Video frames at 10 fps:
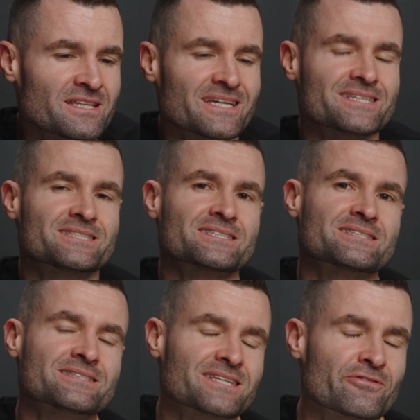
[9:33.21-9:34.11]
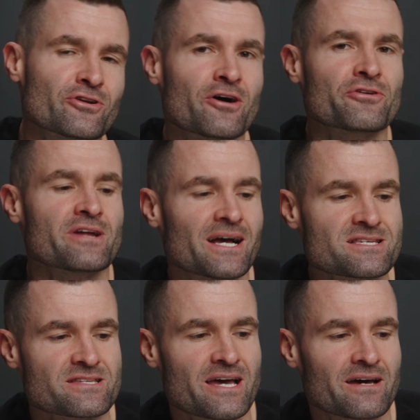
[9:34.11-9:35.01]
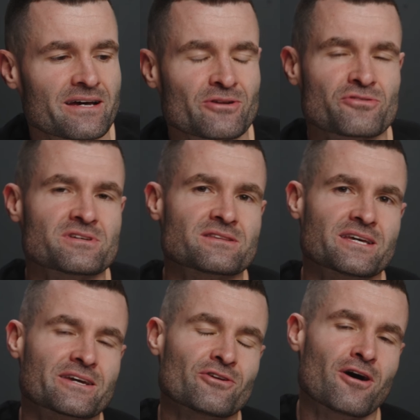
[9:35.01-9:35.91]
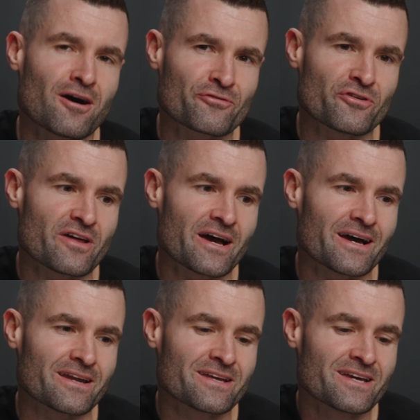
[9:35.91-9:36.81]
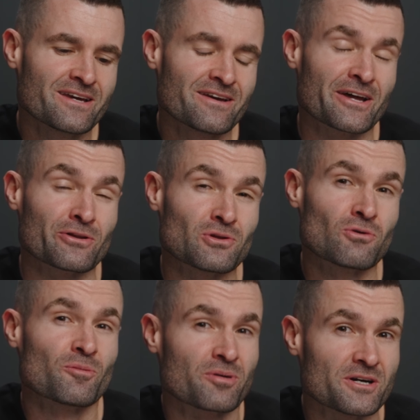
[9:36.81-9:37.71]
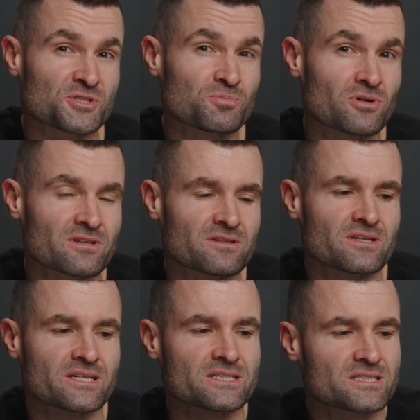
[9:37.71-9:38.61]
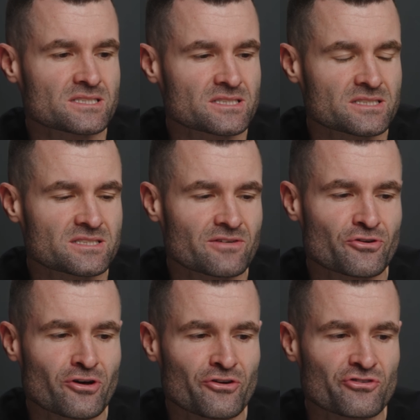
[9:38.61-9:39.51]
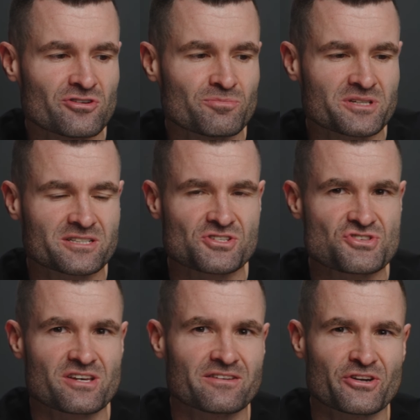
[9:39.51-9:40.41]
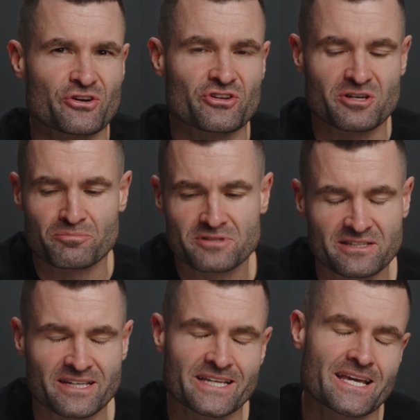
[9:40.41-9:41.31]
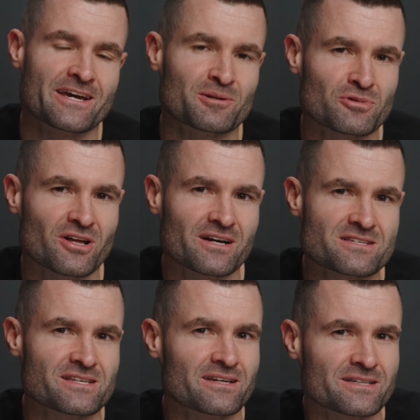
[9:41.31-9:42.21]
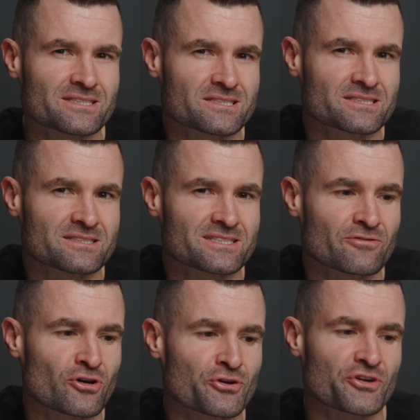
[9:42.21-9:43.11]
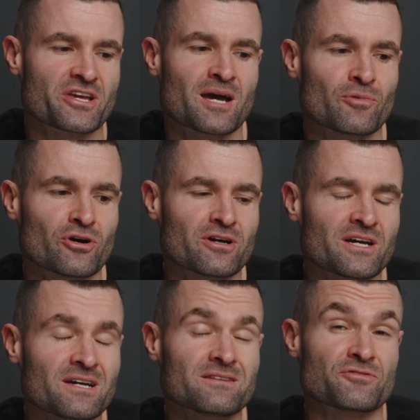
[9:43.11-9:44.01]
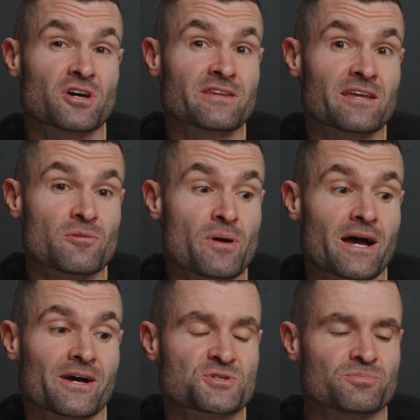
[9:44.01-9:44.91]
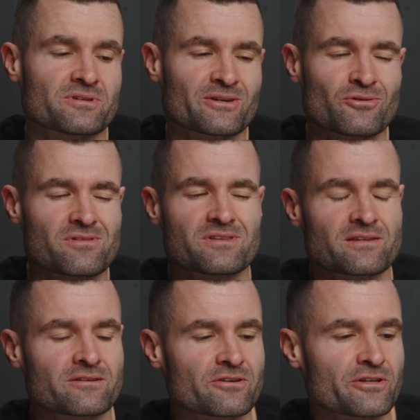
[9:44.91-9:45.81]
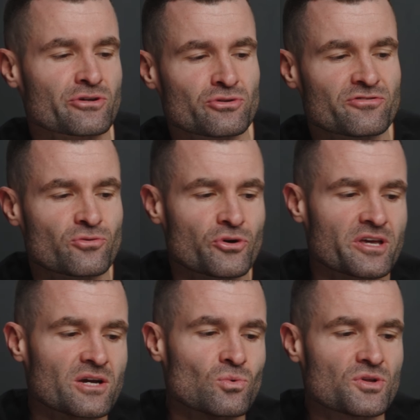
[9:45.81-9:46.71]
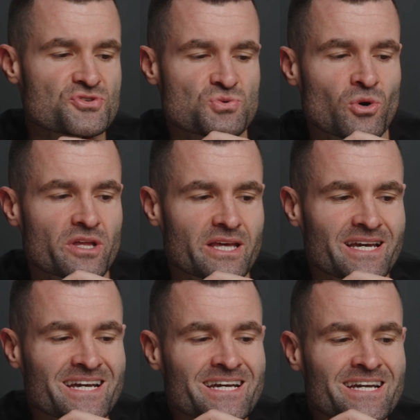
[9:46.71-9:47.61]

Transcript: The A6700 has that. I don't think they can offer that at a lower price point than the A6700, because then they're gonna completely cannibalize that A6700 camera. They've done that in the past, but I don't think they're gonna include 4K 120.